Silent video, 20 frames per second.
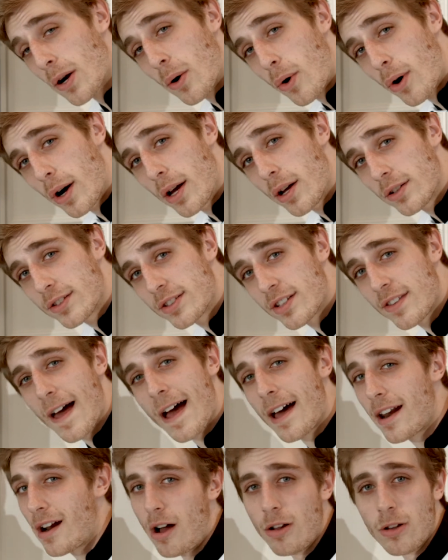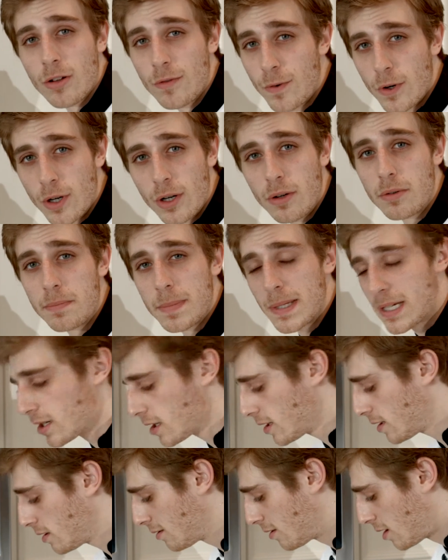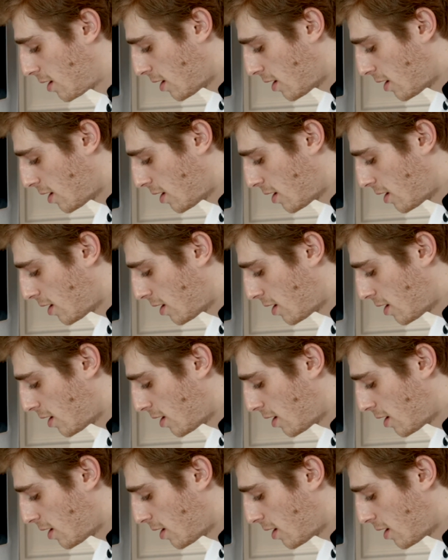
of oil to that. Olive oil would be good,